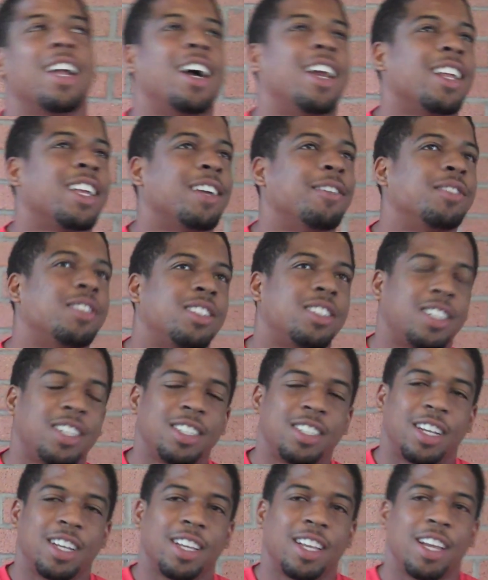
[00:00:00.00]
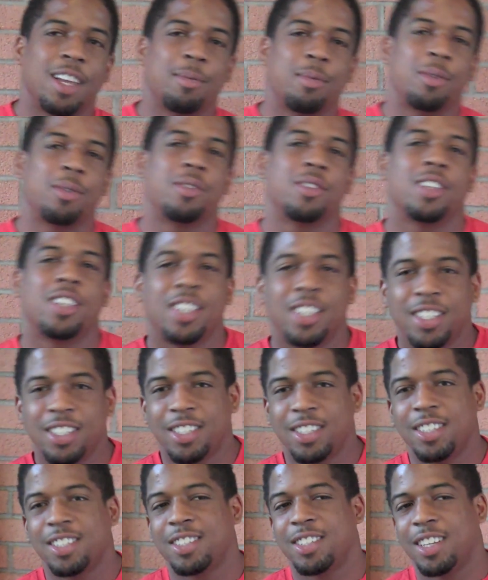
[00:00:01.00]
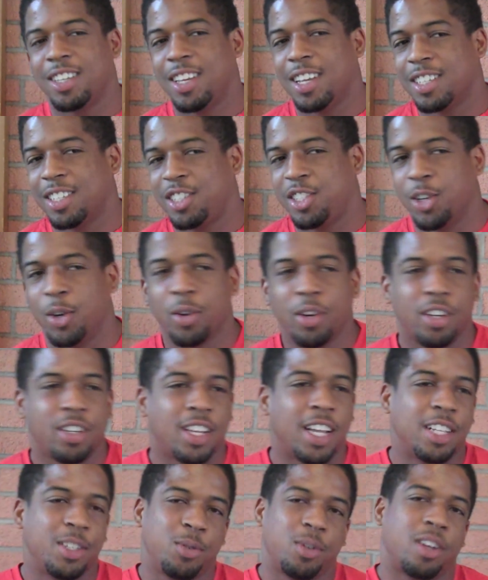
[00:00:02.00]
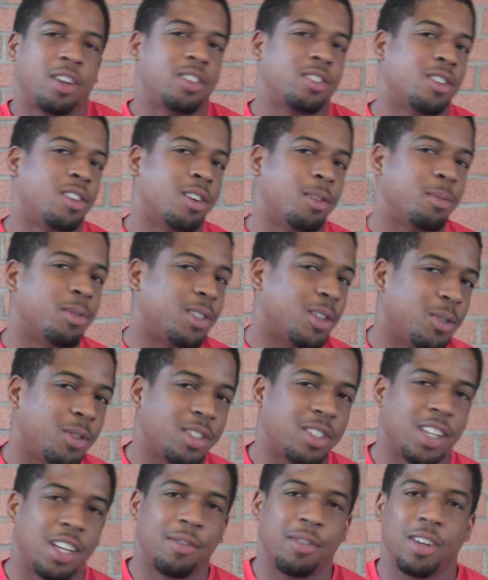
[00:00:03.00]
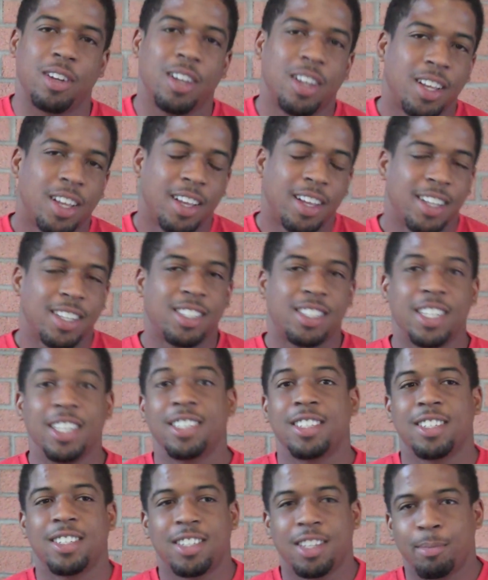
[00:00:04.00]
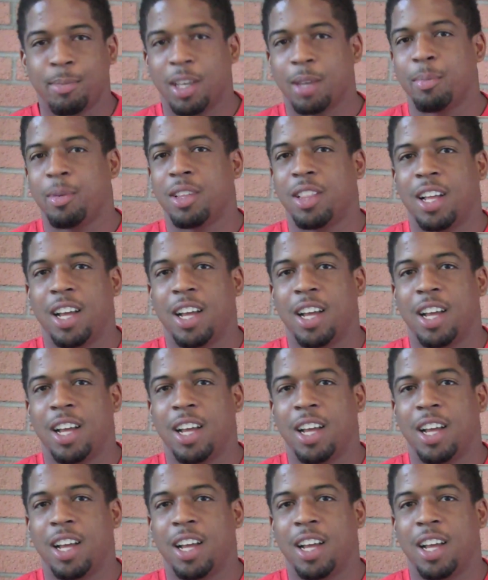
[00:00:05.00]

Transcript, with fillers: gotta give it to CJ Gable. He's, he's, he has Joker tattooed on his arm, so he's never ceases to make me